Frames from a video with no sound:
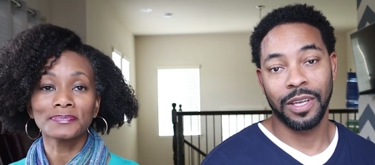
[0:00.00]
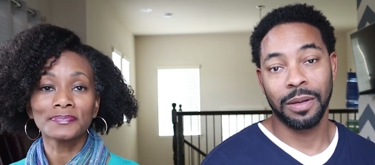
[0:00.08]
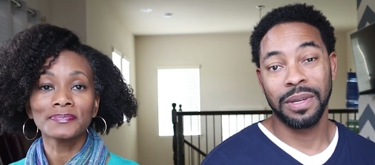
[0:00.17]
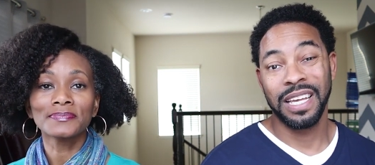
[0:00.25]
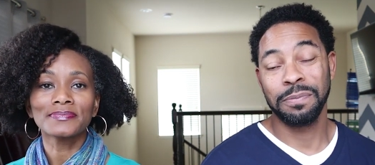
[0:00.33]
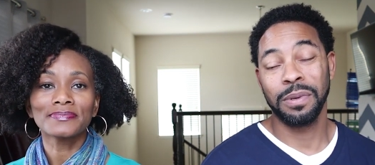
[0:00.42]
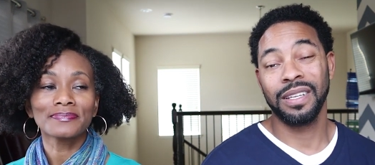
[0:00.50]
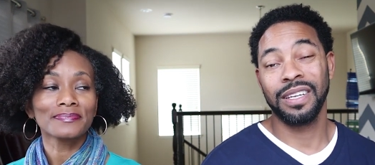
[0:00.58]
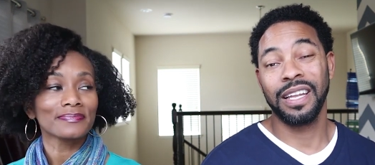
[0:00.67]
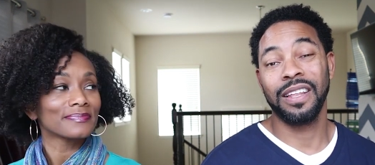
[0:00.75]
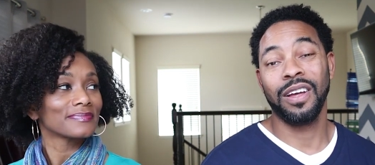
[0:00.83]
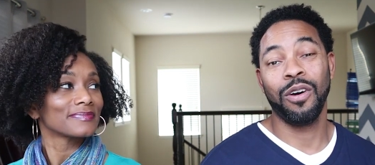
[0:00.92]
Speaker 1: Yep. He's
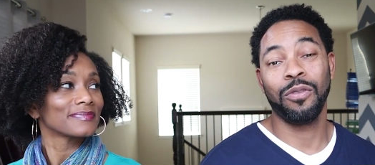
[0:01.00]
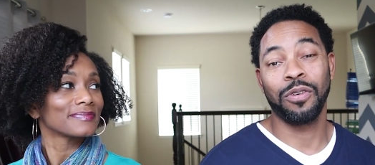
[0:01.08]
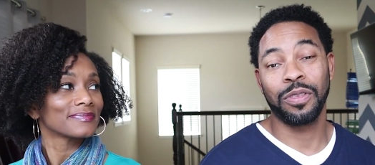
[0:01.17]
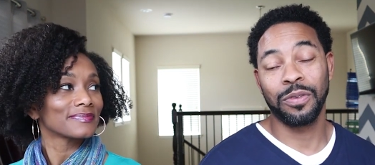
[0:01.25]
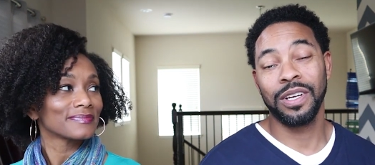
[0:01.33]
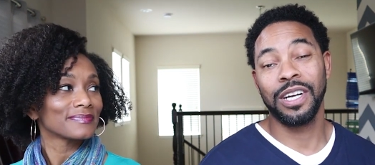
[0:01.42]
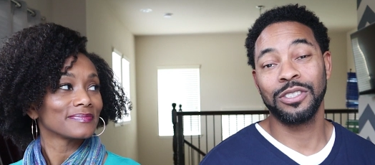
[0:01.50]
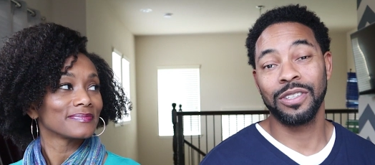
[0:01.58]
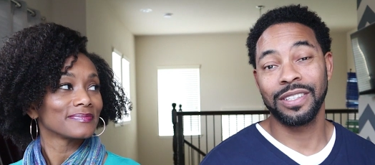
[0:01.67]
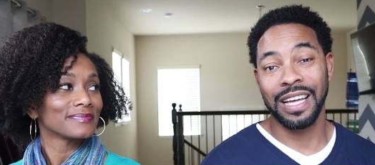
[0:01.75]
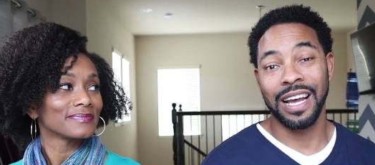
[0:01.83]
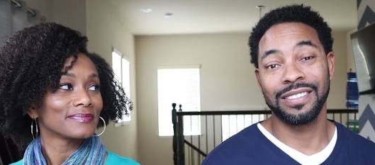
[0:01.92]
pulling in over
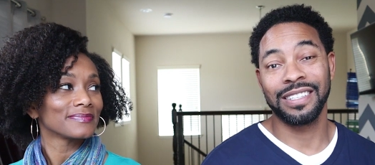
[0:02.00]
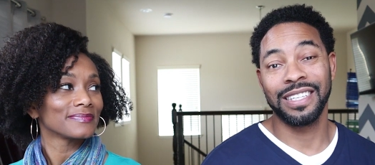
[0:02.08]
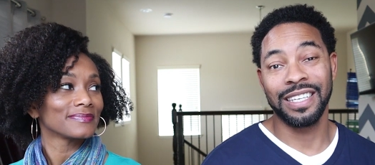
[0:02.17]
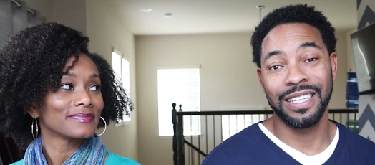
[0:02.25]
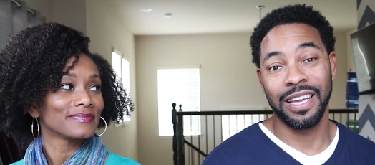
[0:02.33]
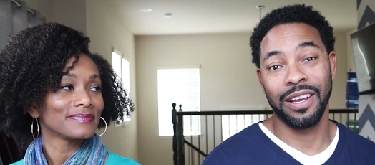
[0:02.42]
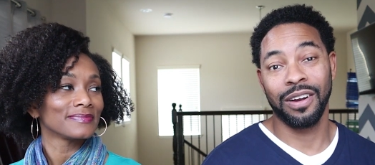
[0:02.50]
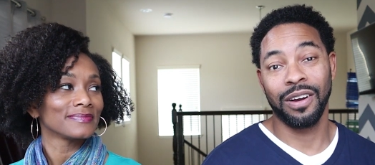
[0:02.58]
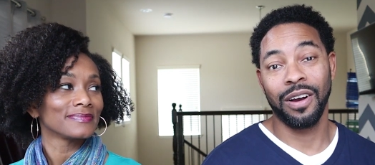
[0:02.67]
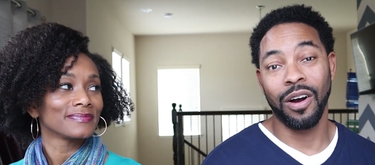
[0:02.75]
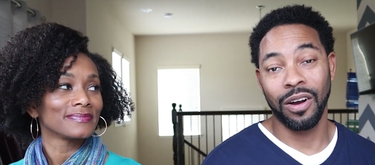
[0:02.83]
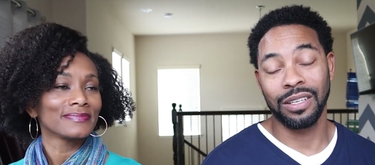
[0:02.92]
$300,000 a
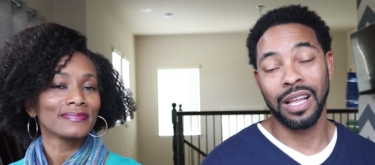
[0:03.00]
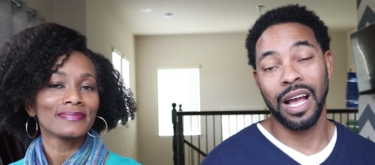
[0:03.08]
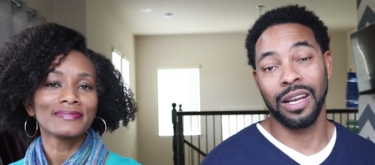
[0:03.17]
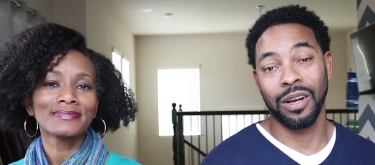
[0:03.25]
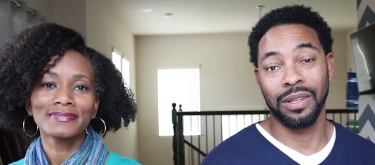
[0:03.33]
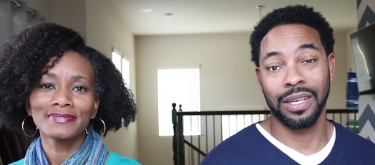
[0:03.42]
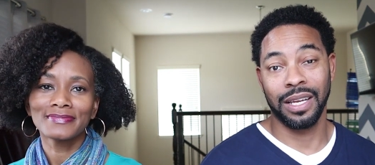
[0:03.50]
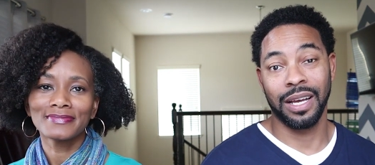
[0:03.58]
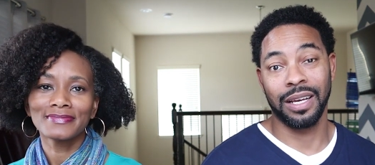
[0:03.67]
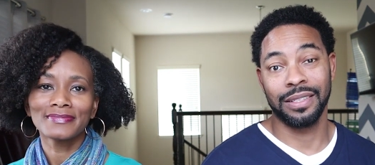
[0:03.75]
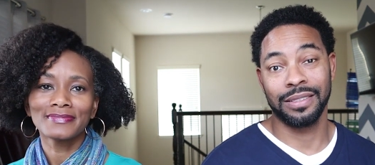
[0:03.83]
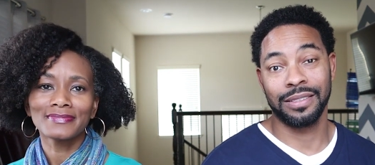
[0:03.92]
year,
Speaker 2: online only,
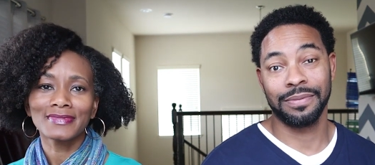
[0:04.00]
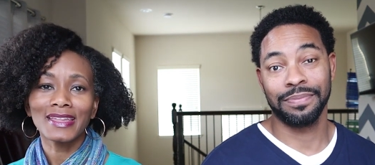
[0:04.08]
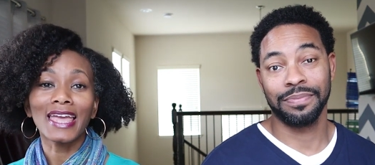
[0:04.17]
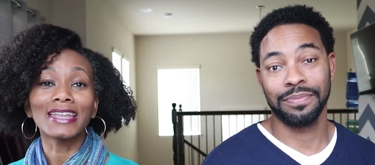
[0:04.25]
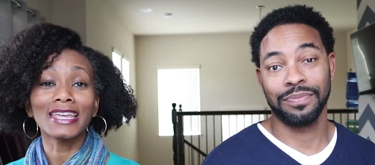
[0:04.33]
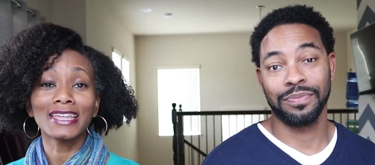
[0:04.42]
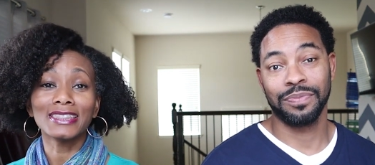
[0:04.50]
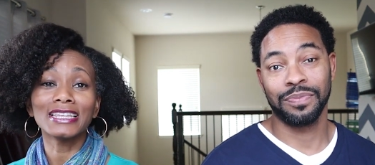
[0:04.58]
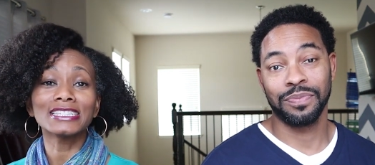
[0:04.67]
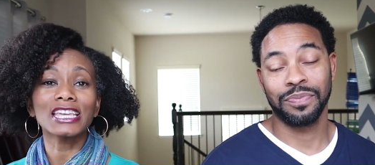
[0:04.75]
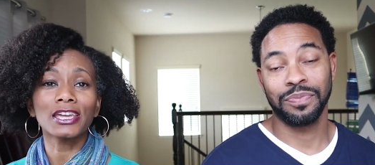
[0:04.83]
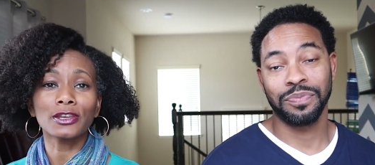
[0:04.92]
guys. And in
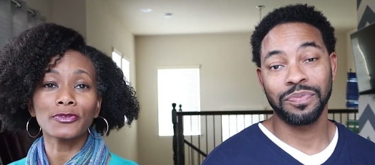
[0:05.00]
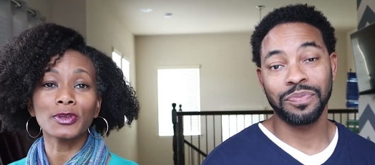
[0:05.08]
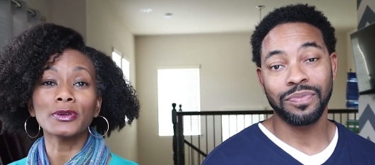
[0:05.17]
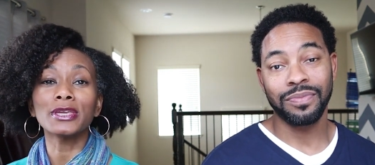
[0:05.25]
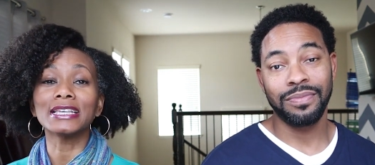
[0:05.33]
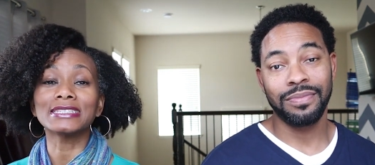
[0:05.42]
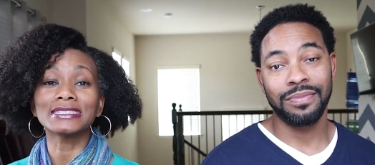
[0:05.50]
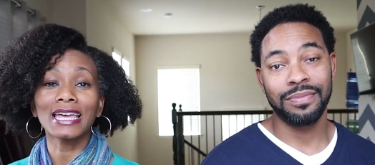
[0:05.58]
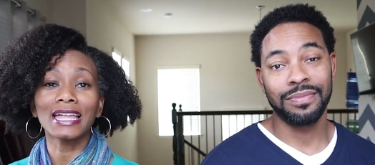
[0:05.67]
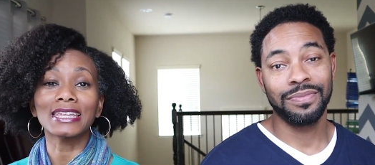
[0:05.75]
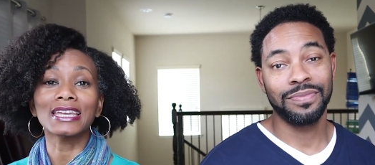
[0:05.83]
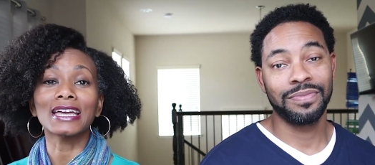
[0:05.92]
this interview, he is
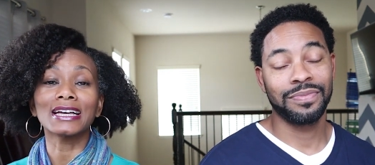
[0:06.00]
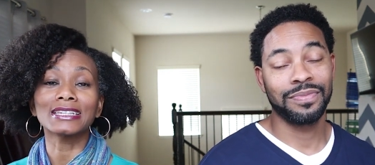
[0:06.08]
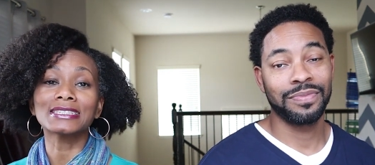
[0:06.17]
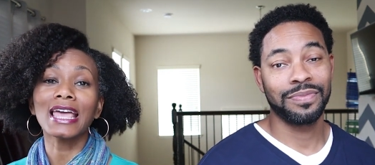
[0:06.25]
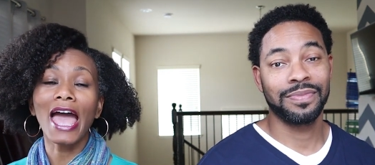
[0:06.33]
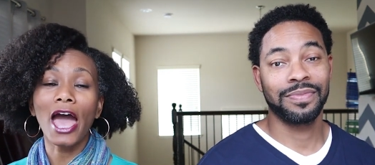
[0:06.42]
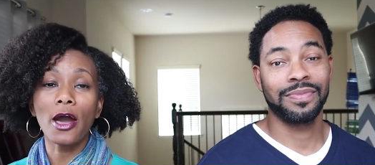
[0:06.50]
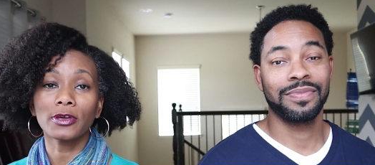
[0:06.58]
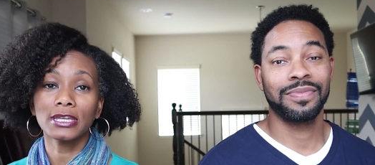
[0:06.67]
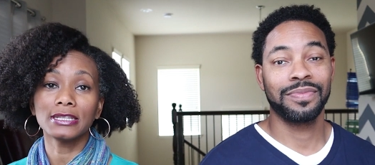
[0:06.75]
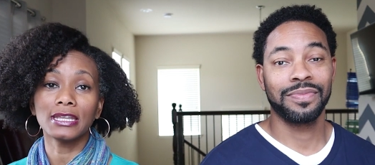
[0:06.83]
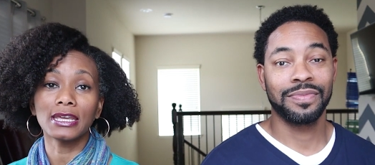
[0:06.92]
telling us
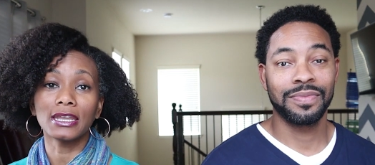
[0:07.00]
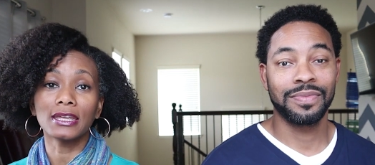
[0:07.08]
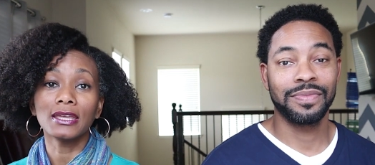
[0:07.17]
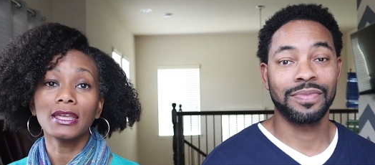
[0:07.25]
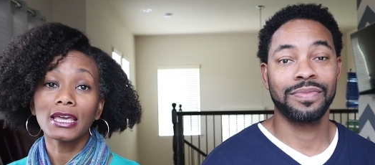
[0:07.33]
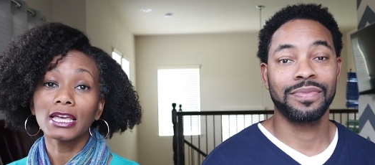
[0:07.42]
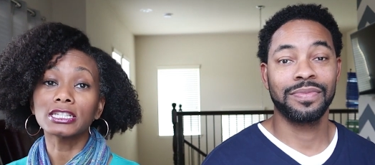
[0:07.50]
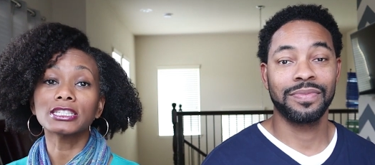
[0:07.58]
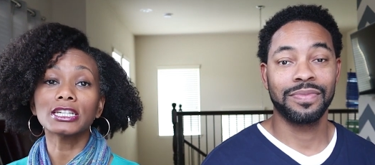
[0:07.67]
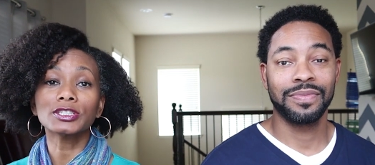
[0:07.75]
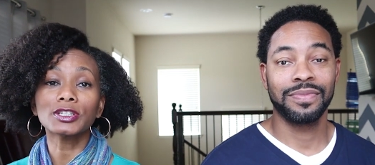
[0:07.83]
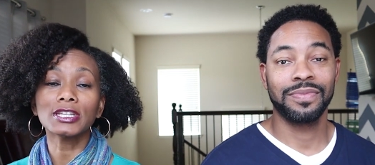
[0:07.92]
how he did it.
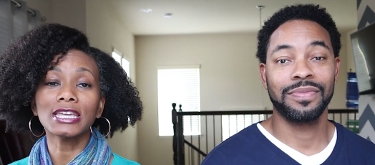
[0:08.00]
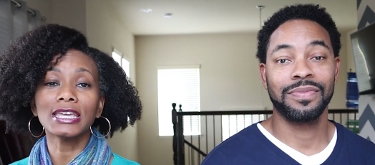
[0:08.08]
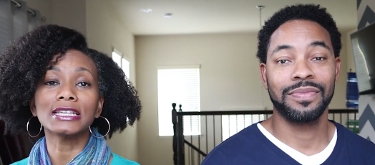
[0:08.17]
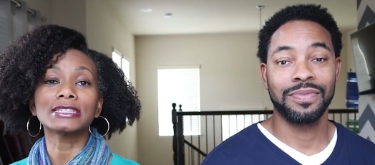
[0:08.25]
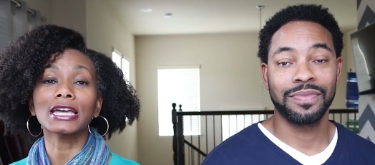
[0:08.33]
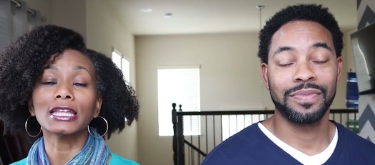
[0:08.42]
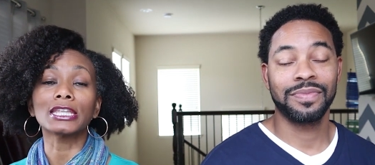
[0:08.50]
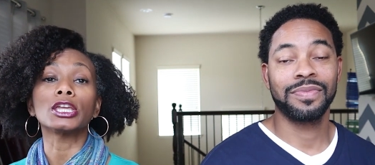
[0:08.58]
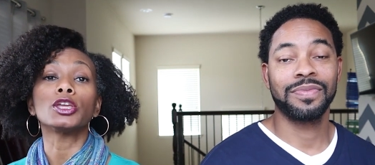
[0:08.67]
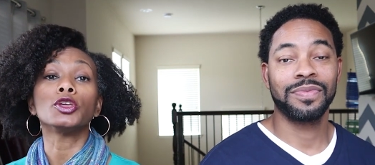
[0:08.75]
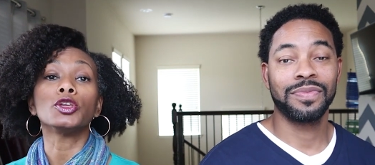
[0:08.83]
Essentially, he is telling